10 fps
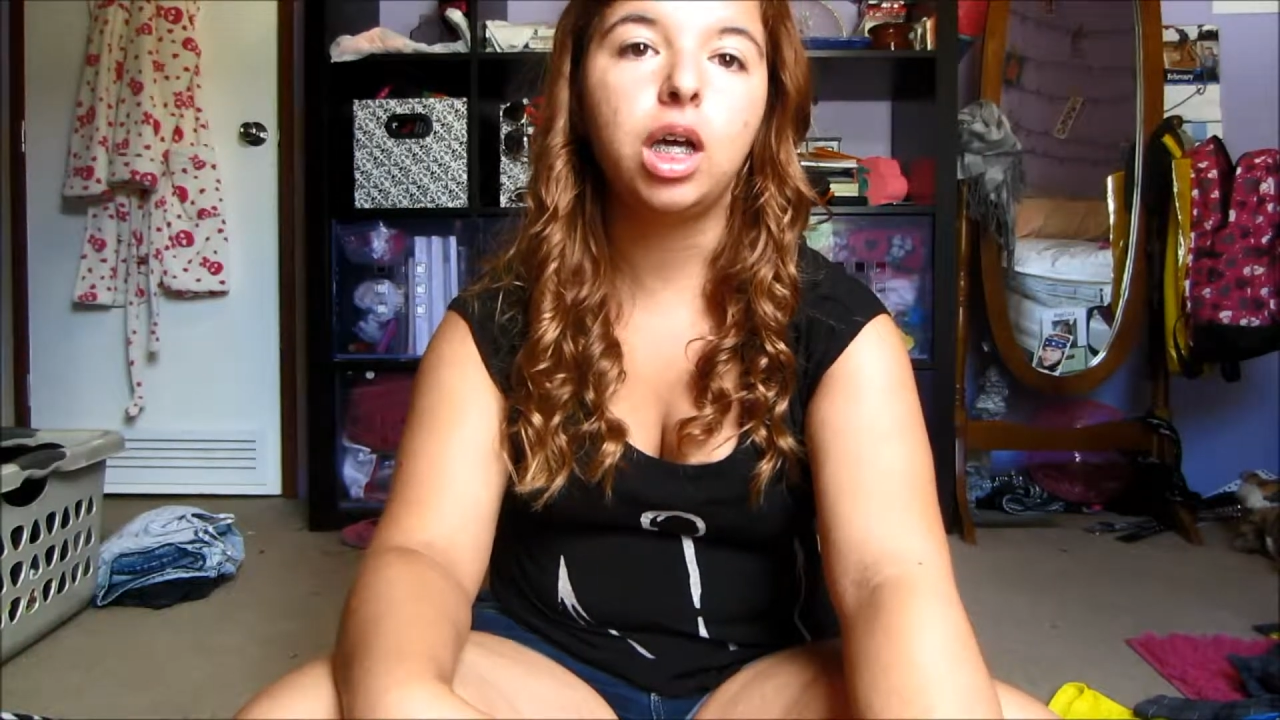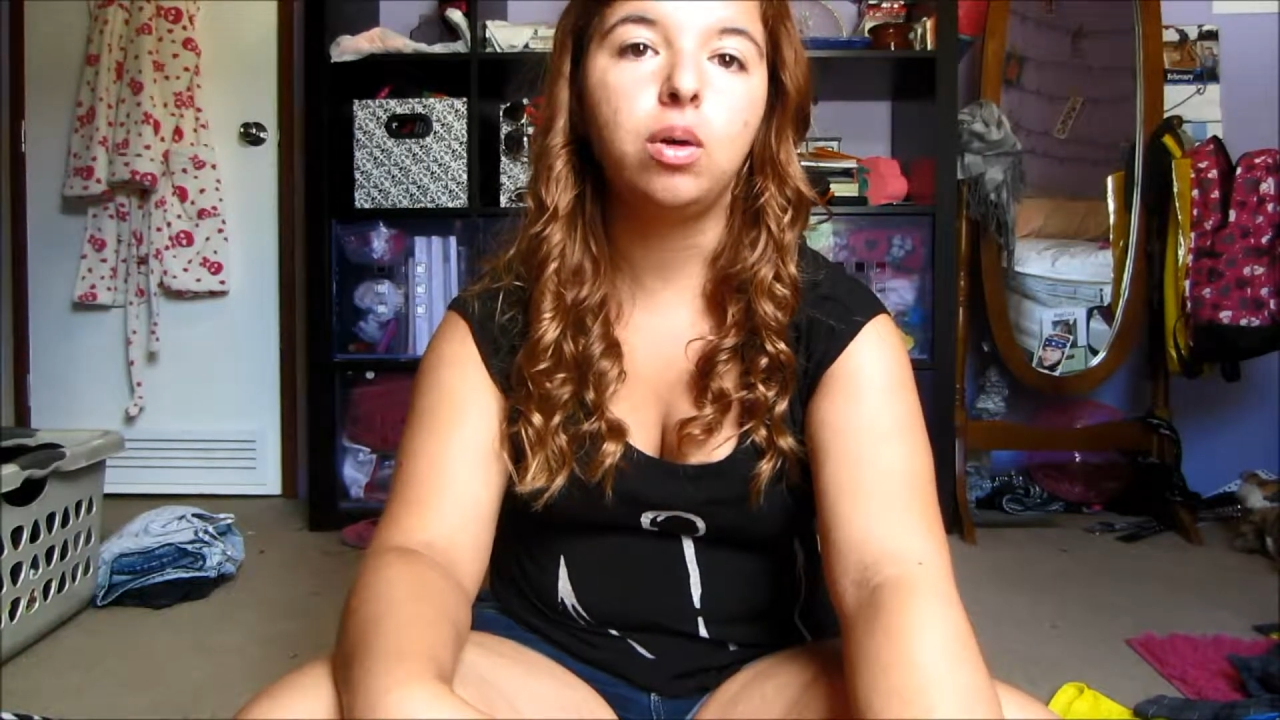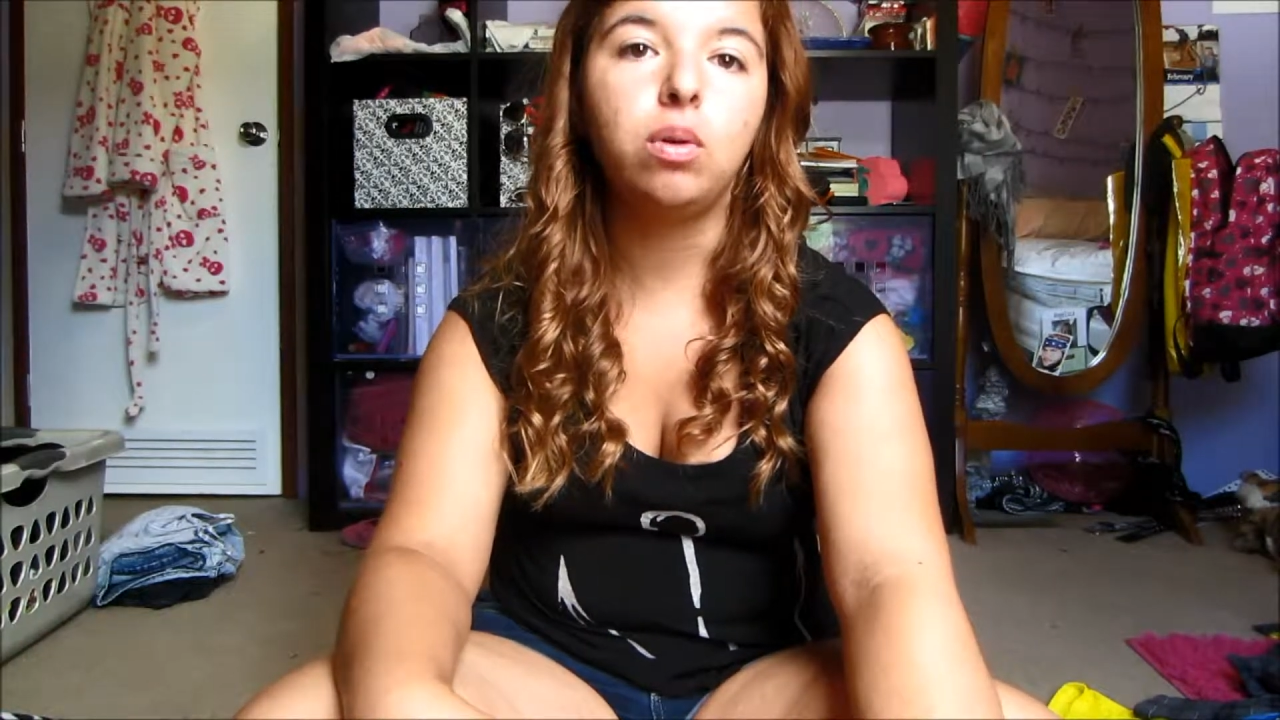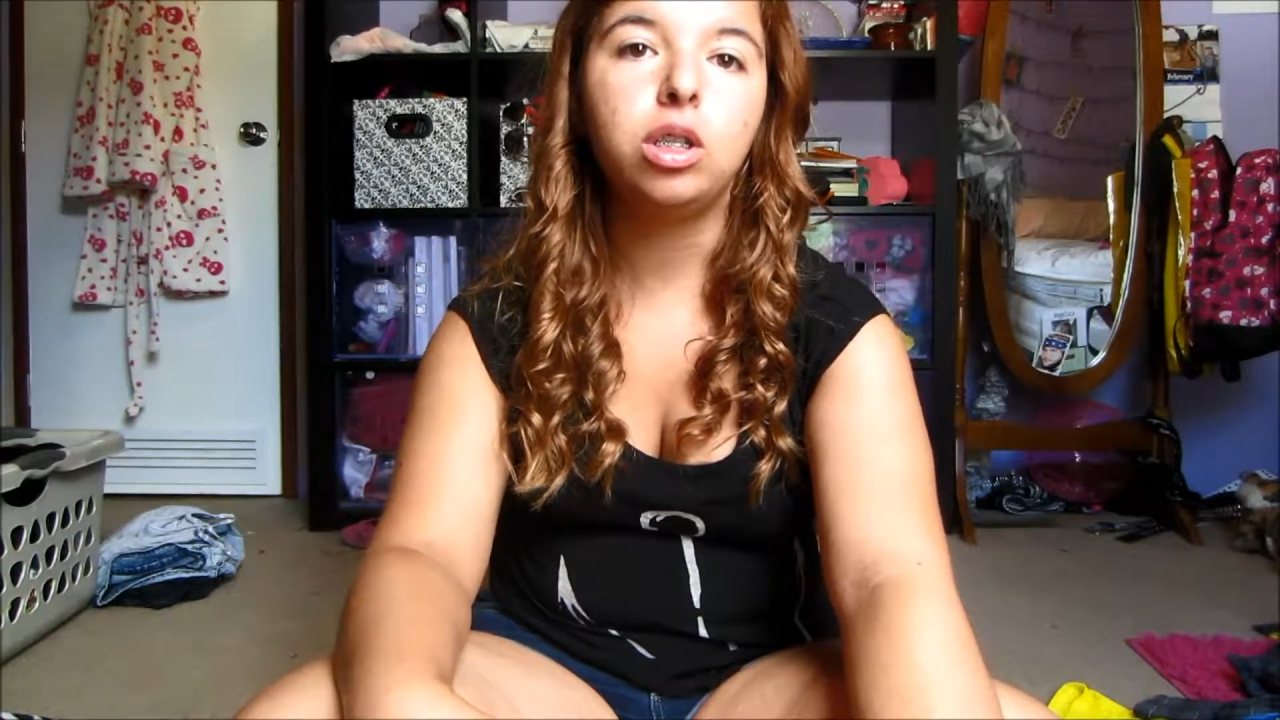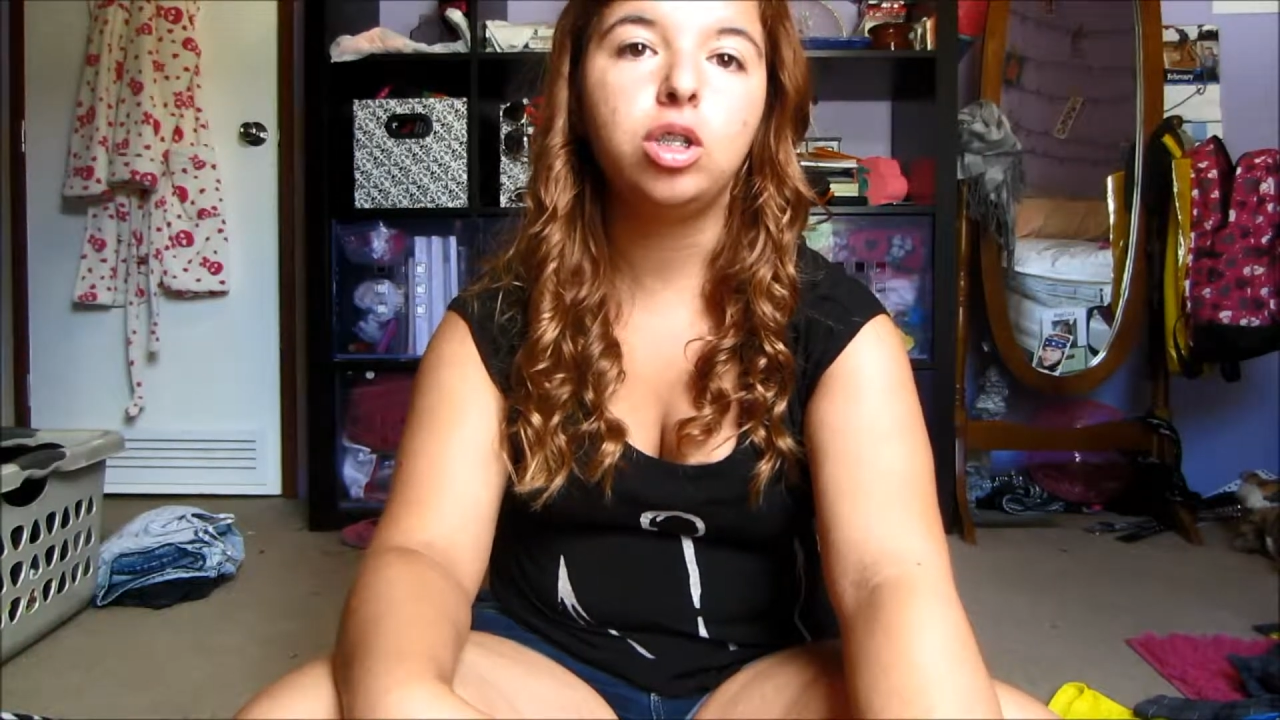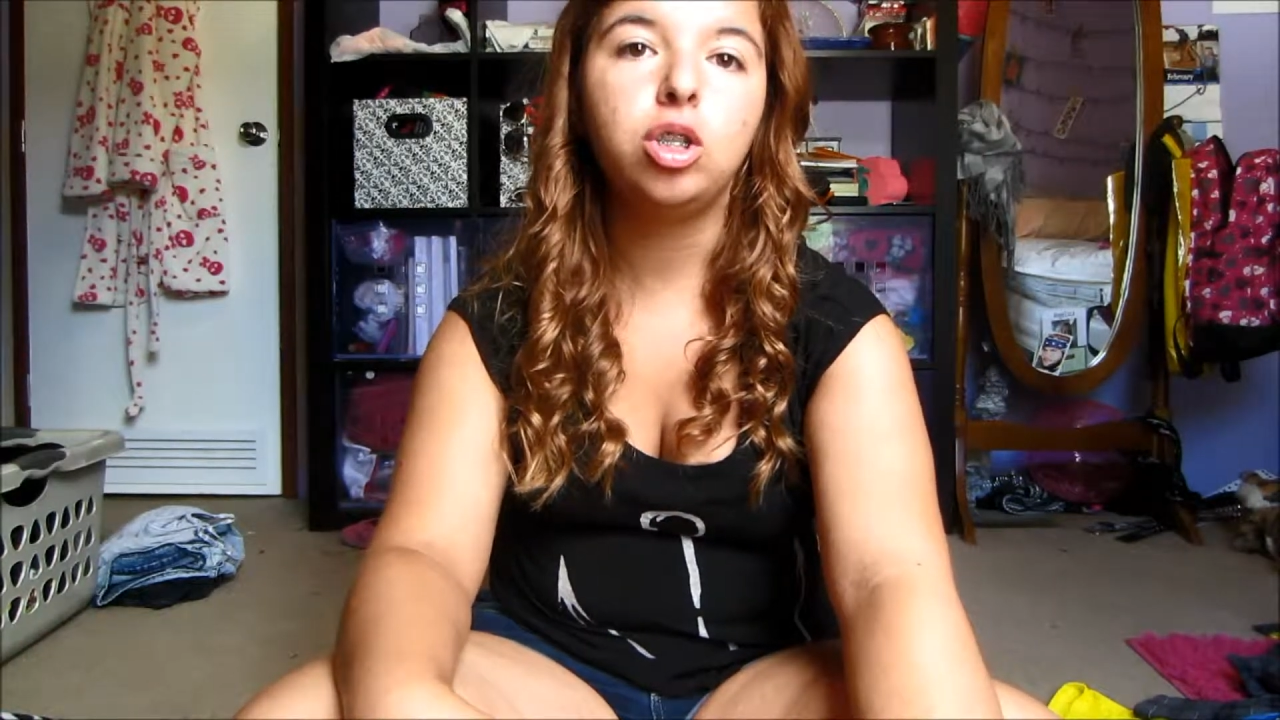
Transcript: I went